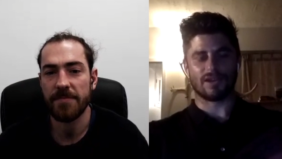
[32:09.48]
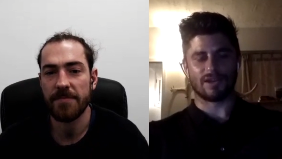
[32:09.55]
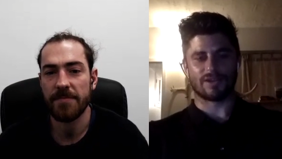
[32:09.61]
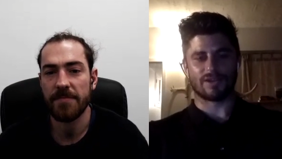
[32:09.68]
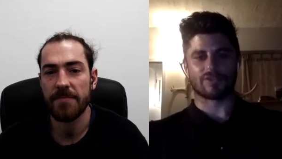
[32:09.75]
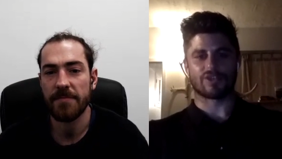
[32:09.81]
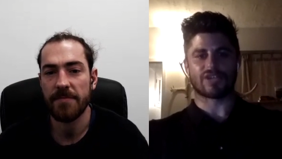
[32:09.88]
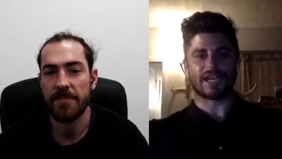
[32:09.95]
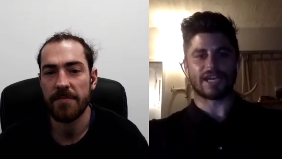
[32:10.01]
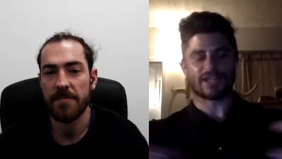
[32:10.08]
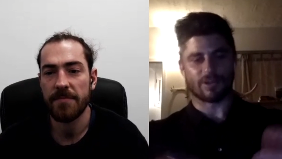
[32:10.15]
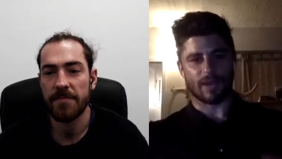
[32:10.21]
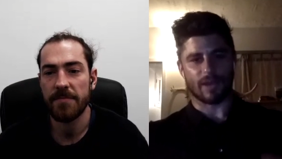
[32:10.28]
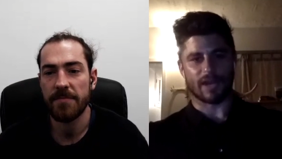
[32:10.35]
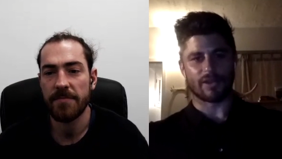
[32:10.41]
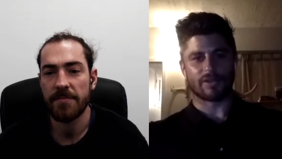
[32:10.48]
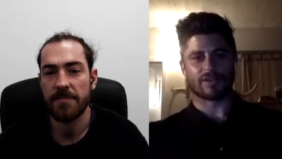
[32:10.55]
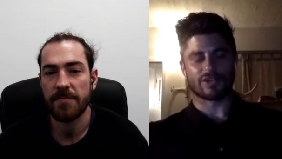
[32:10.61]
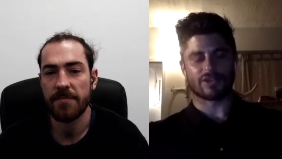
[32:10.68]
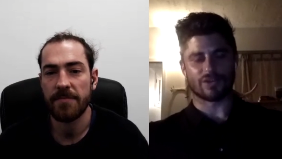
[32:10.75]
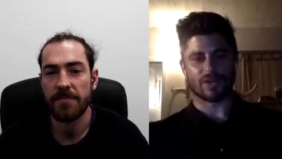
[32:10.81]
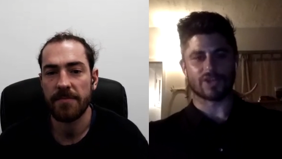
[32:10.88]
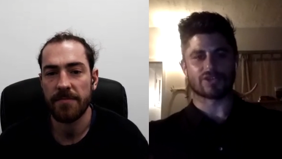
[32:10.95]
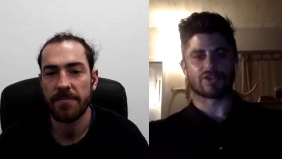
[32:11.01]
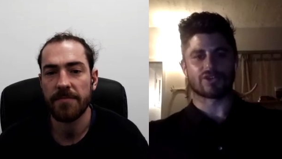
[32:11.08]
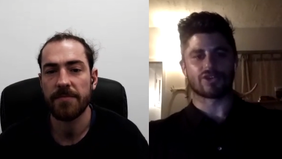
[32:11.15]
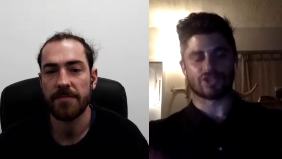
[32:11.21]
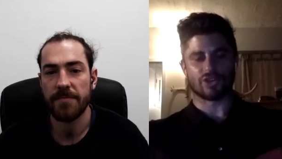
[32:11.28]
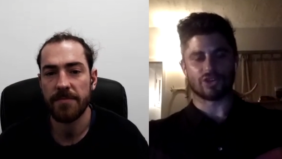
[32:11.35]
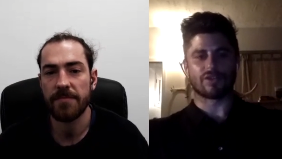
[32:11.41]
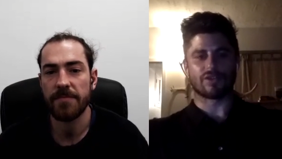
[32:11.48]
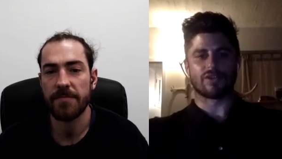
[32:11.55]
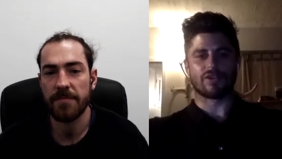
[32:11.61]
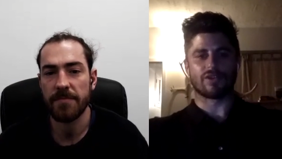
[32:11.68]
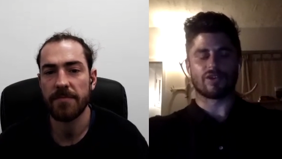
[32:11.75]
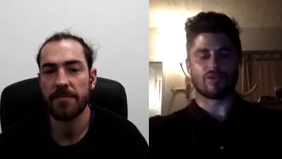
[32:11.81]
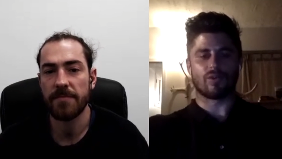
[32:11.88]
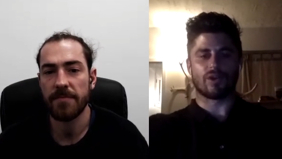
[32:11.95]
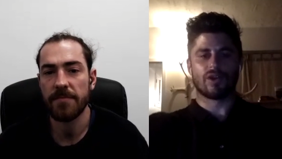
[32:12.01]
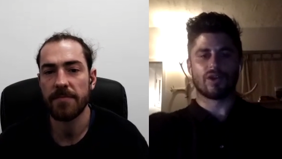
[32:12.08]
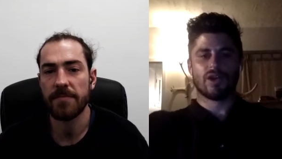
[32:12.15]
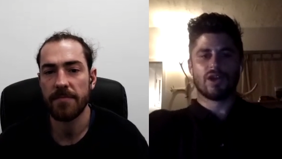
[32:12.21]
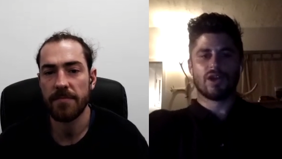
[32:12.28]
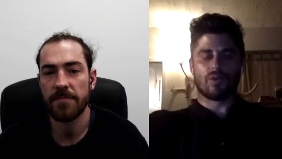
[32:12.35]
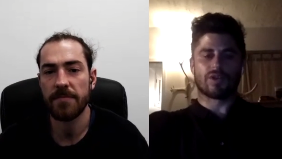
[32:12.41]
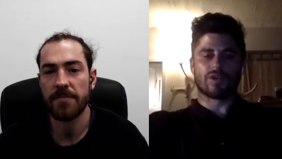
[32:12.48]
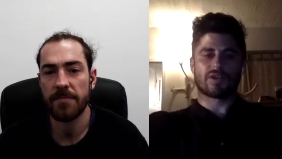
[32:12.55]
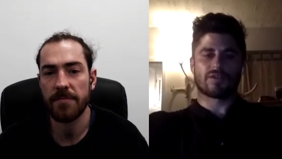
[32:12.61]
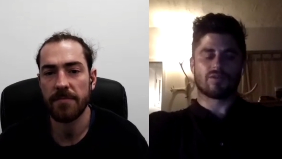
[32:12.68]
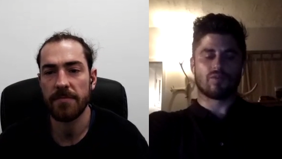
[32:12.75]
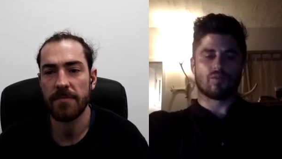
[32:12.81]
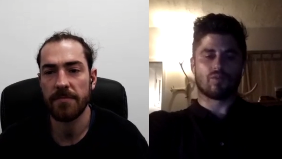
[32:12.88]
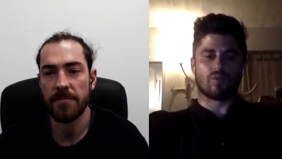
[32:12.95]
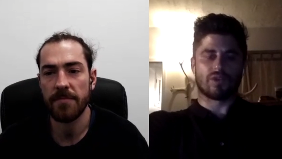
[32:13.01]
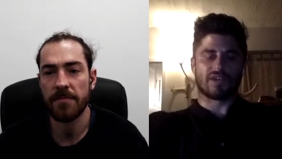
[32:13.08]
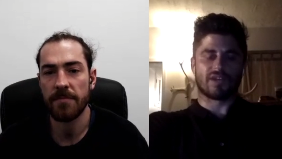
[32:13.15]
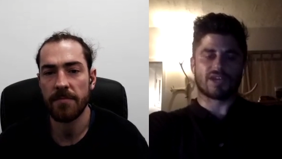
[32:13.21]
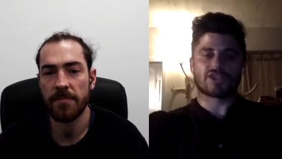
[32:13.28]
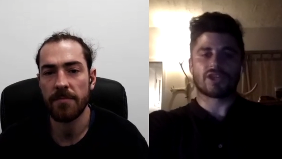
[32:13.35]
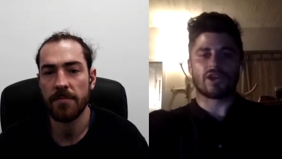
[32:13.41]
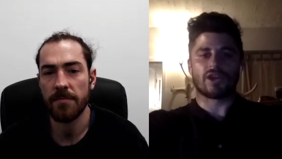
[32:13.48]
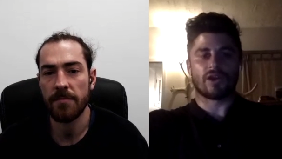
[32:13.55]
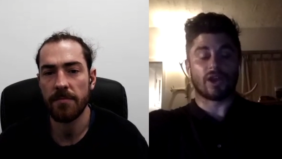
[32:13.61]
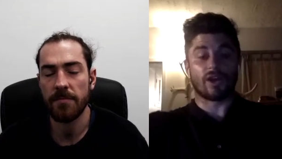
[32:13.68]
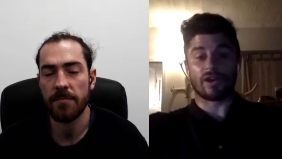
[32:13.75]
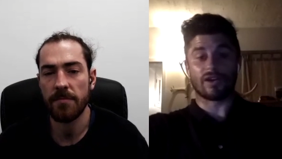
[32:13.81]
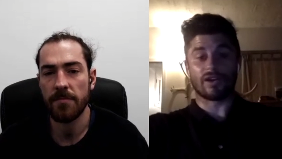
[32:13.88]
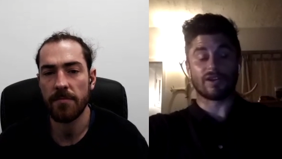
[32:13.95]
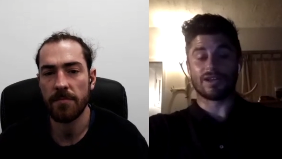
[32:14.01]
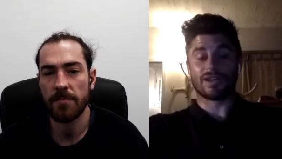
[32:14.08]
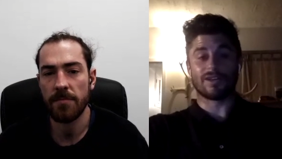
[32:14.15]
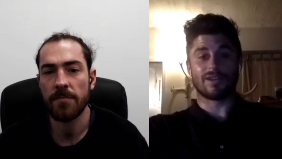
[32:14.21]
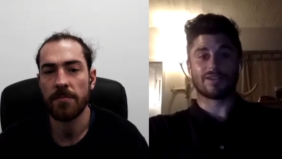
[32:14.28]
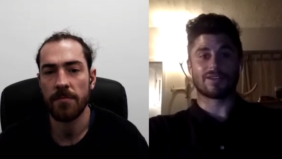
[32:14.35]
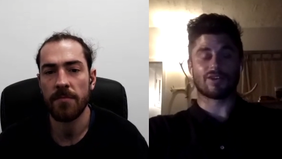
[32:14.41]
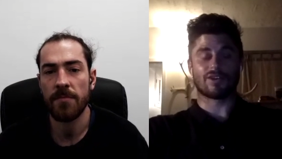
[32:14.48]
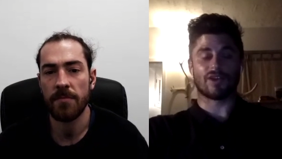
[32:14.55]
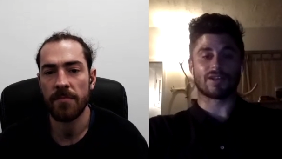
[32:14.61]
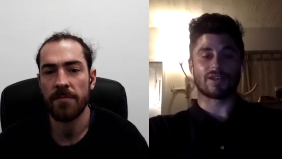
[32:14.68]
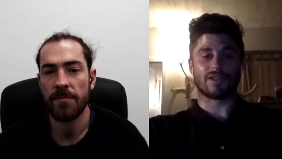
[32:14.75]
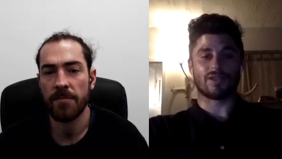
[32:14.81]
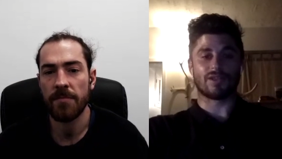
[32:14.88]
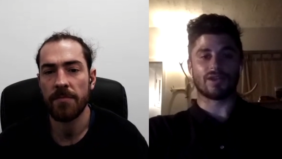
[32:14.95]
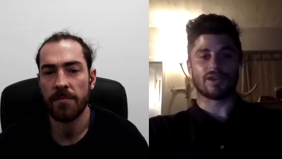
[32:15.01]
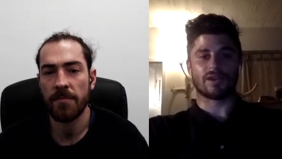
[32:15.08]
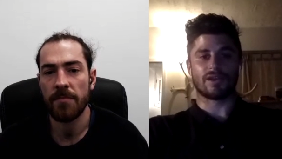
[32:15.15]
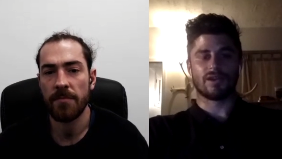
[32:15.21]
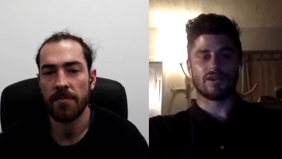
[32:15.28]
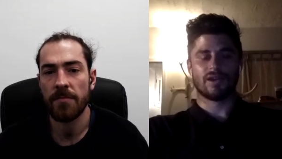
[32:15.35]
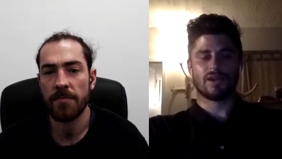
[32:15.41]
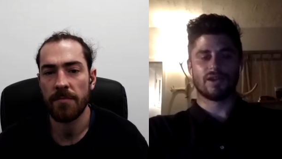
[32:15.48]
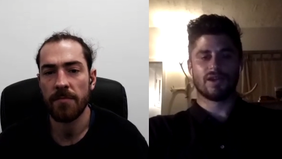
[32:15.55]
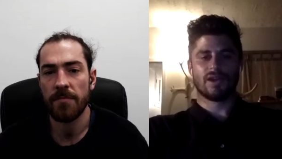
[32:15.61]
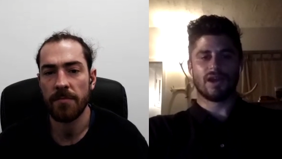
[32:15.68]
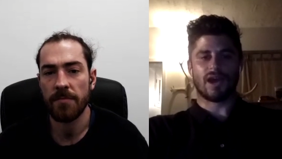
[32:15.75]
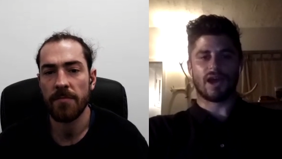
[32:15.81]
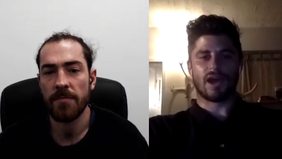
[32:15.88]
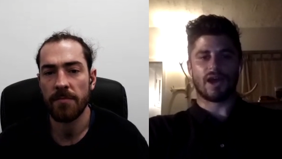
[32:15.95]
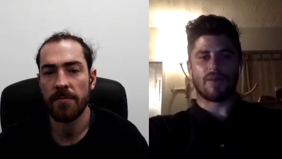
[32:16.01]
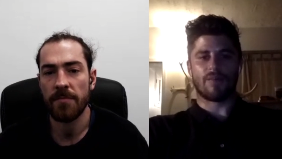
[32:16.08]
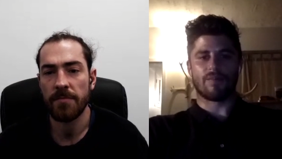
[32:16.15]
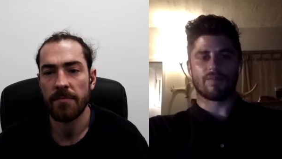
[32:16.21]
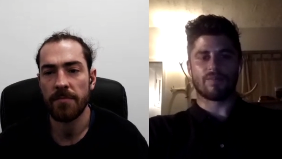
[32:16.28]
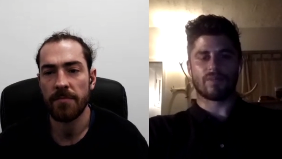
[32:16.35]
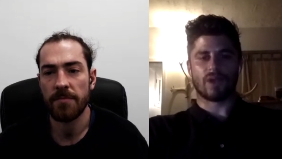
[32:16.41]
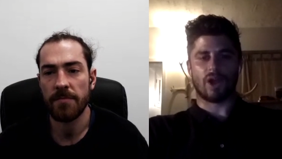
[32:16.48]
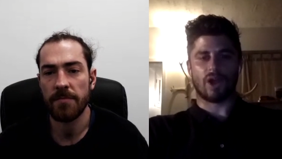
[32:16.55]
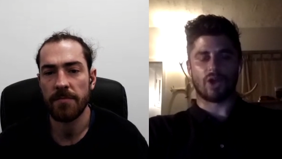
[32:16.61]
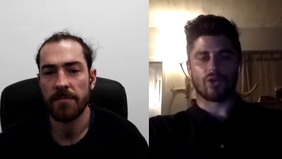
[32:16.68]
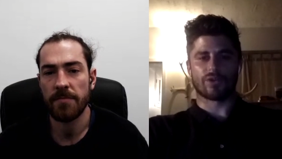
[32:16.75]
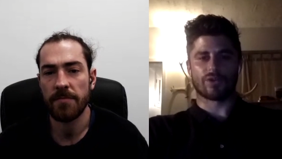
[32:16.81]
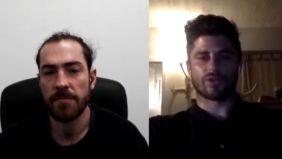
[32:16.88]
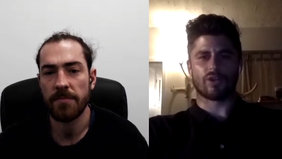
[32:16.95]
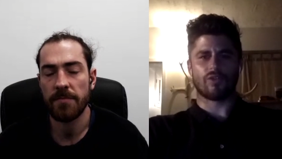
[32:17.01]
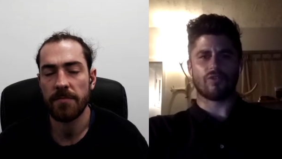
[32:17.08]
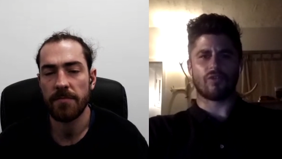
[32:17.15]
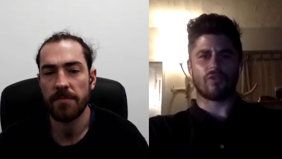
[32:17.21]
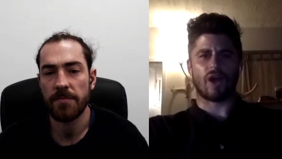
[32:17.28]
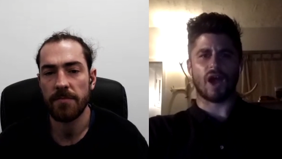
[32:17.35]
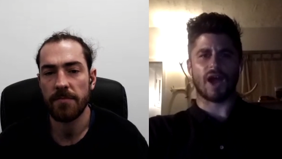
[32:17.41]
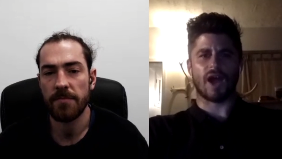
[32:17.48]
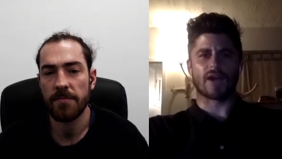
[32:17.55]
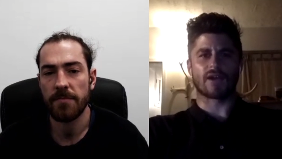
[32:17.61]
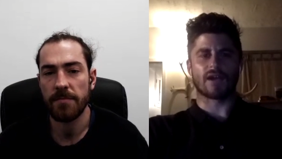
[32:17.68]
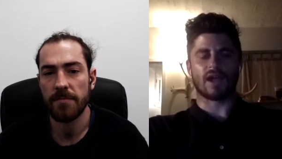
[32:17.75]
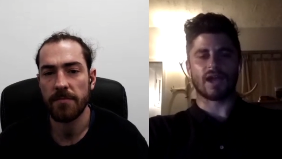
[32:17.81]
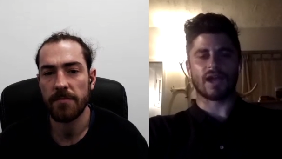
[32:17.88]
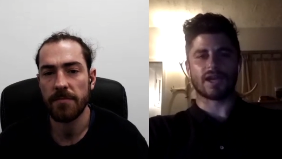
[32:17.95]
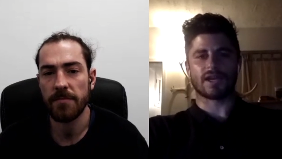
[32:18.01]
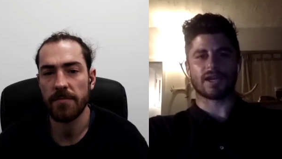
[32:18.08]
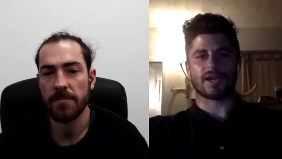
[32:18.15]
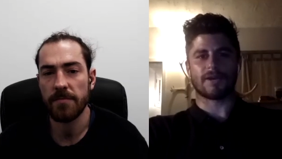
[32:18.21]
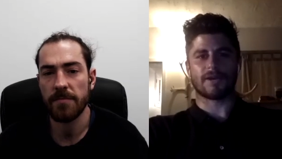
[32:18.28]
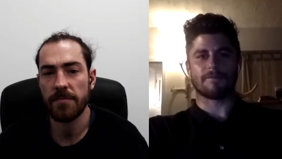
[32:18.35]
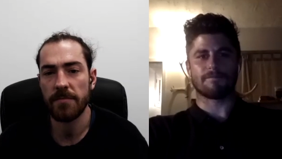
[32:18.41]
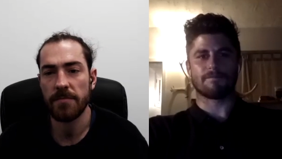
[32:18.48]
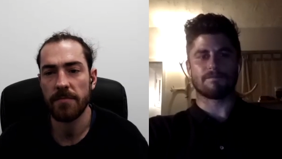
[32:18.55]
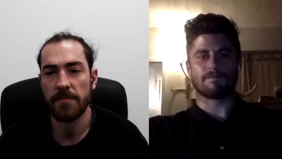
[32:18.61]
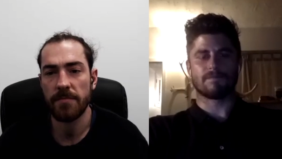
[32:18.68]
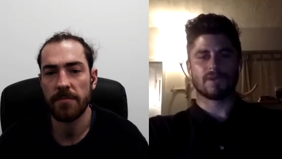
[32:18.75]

Speaker 1: it sort of takes you out of the situation and shows you you know what what's what's actually going on. It, it's a crazy thing, and um, I also find like um,